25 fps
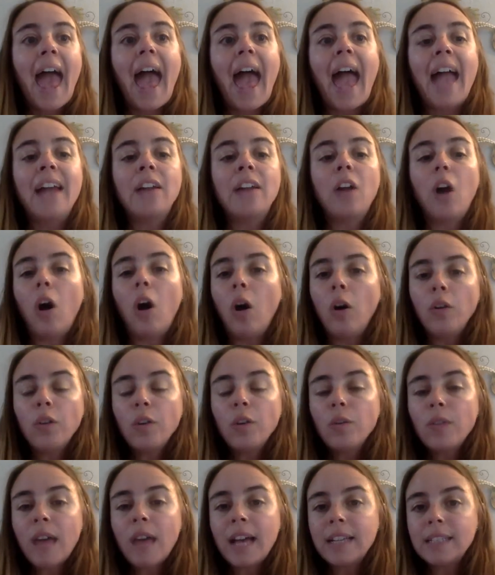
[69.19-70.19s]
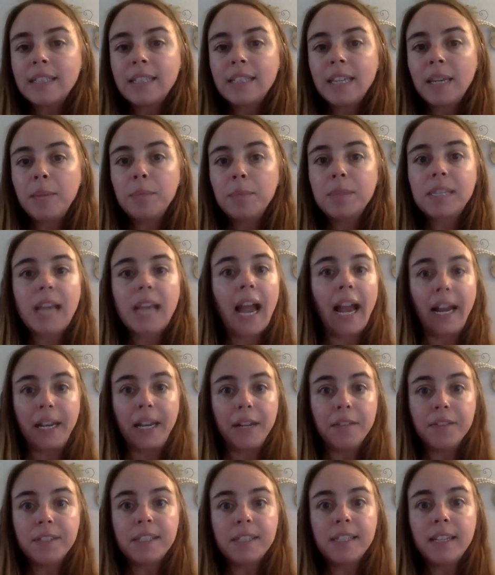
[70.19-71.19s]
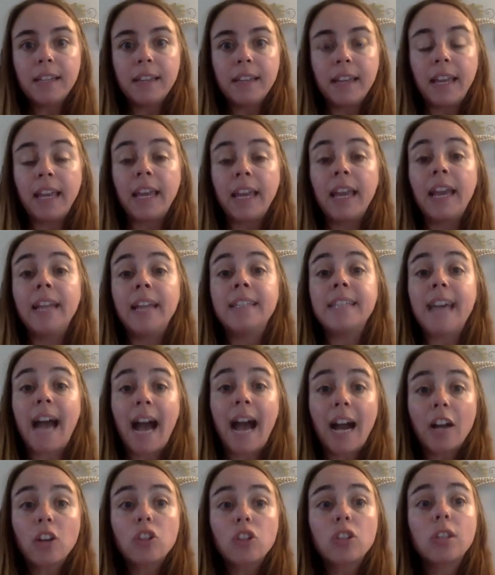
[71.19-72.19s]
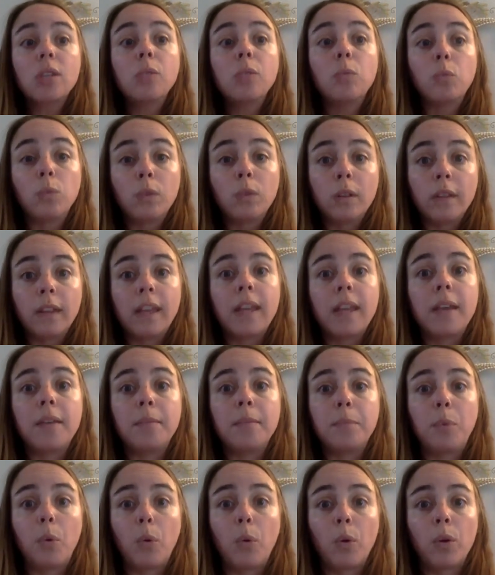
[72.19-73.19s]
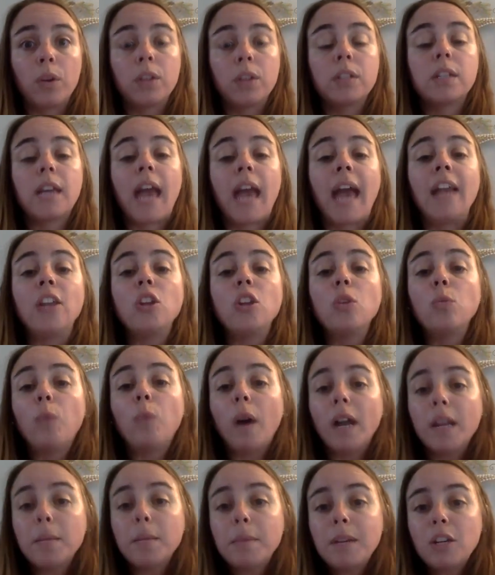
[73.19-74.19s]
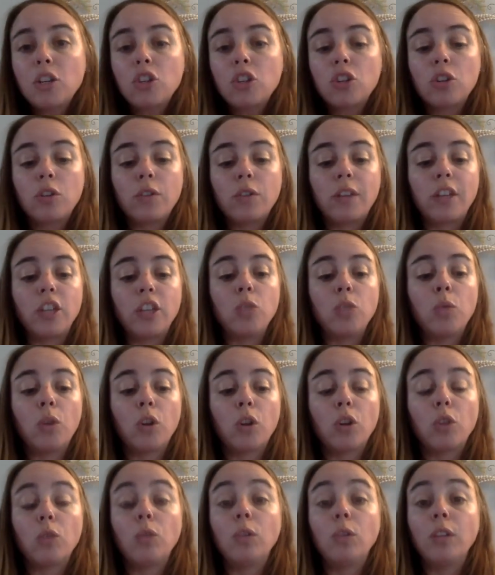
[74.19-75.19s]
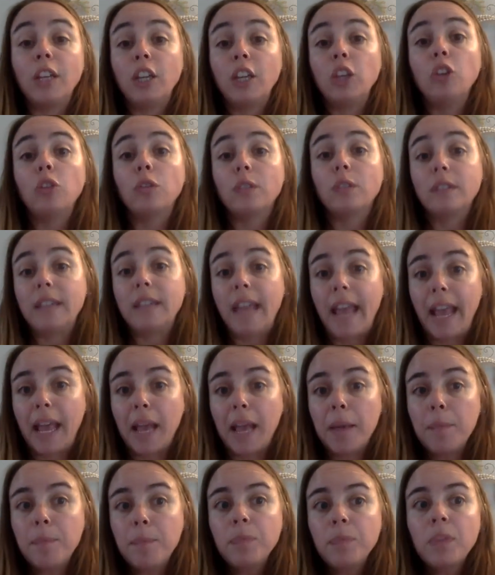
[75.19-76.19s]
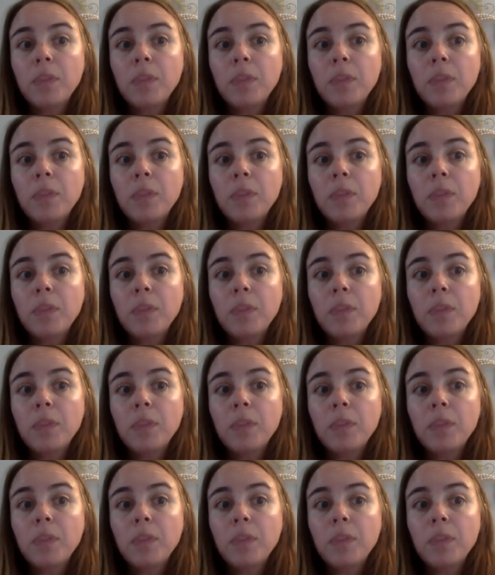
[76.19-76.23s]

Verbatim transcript: And although that seems kind of silly, it's actually really important. And you want to make sure that you are Googling your name.